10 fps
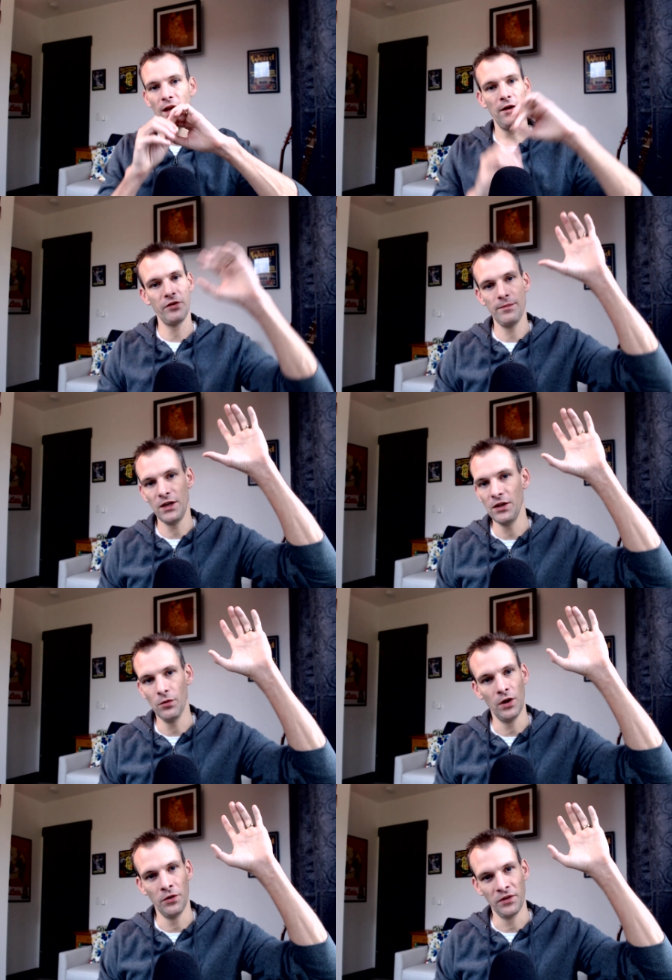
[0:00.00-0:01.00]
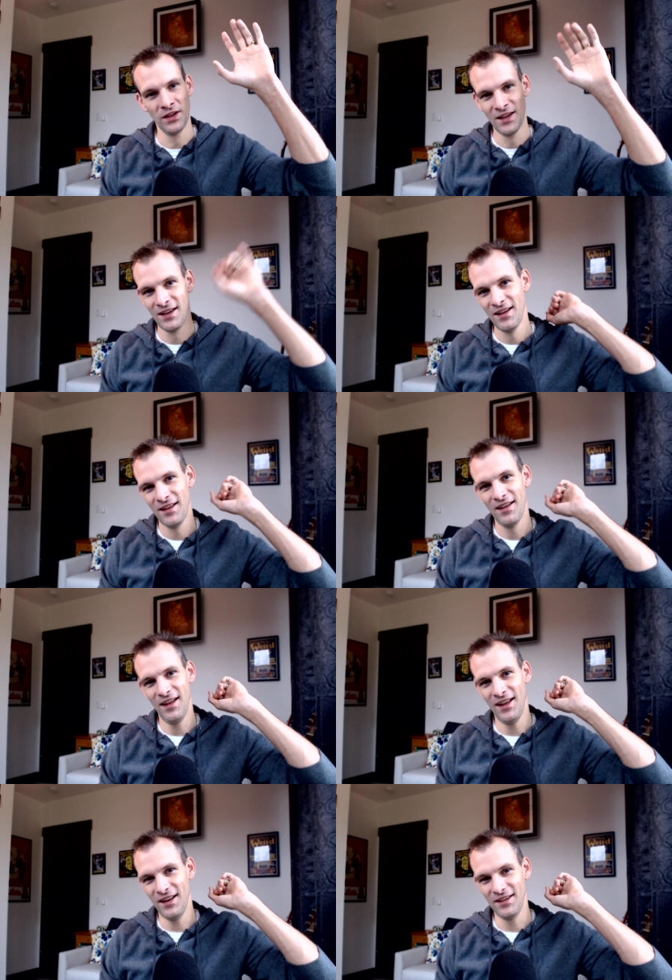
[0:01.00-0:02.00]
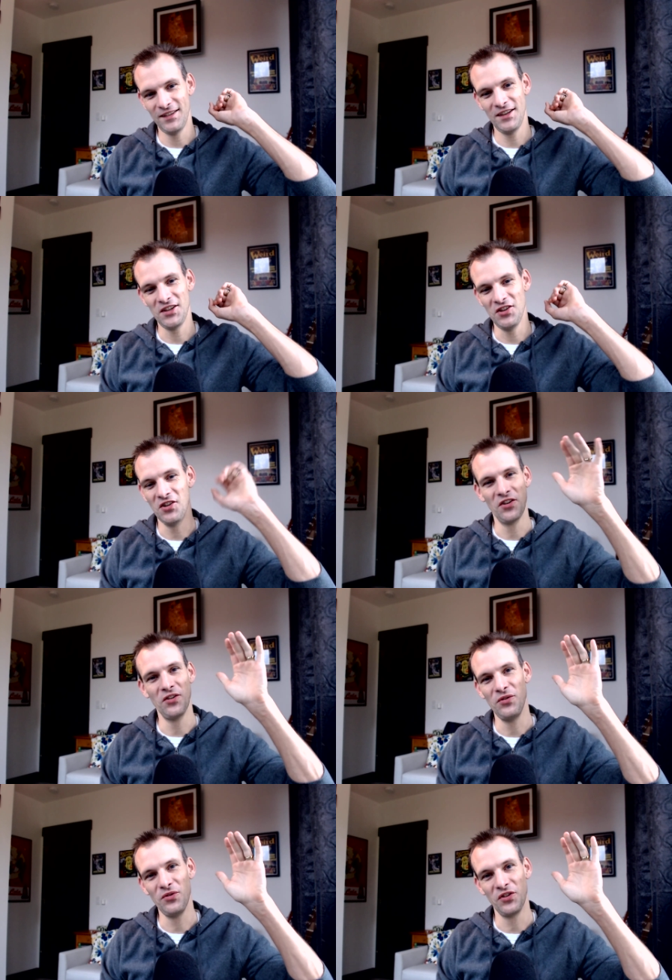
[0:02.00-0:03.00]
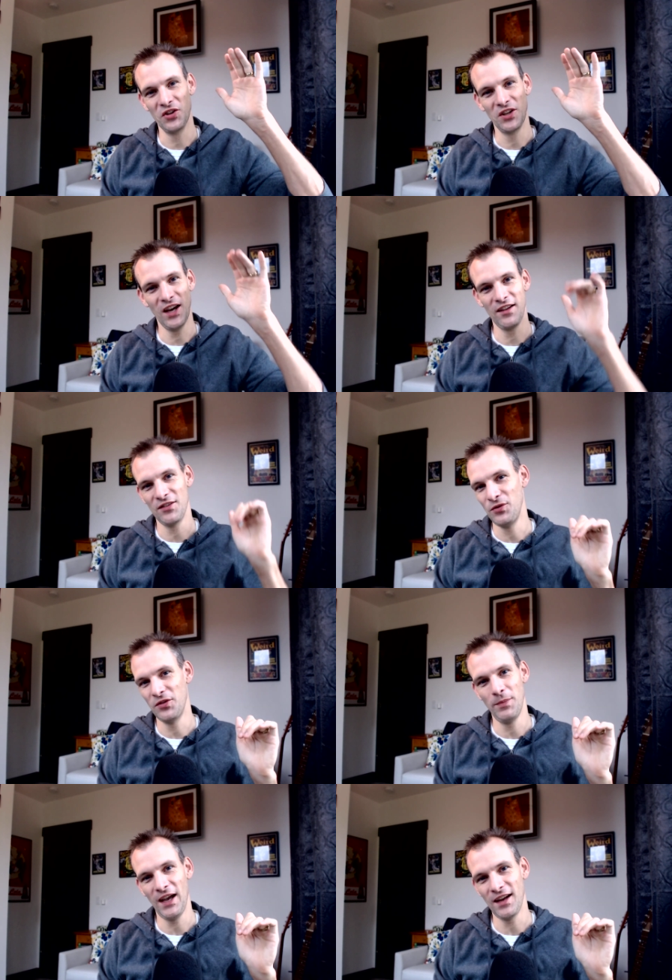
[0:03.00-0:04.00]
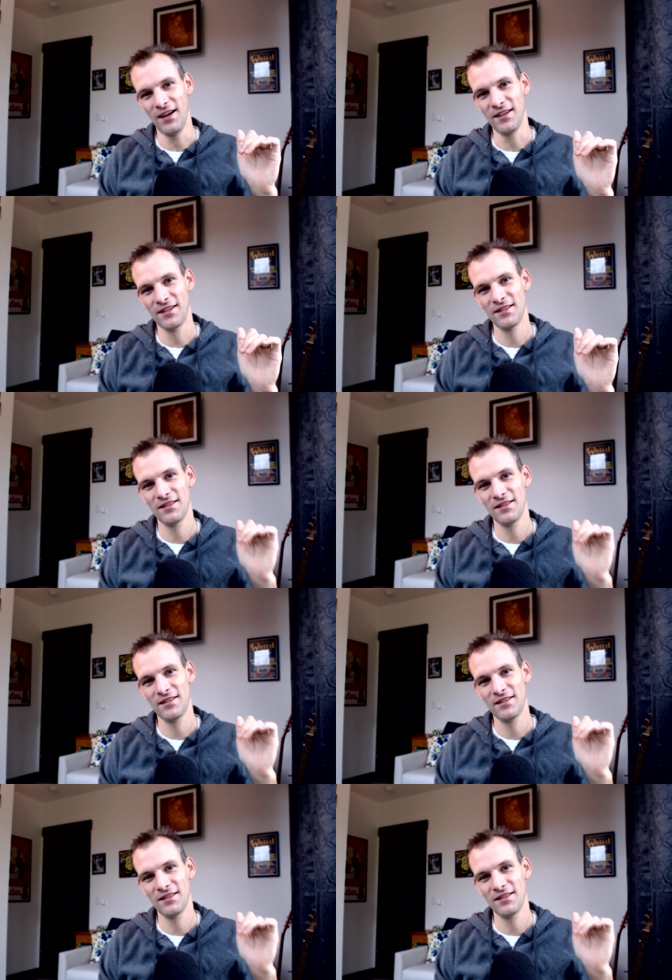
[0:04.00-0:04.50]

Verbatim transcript: every mini you own, and you don't know who's the good guys and who's the bad guys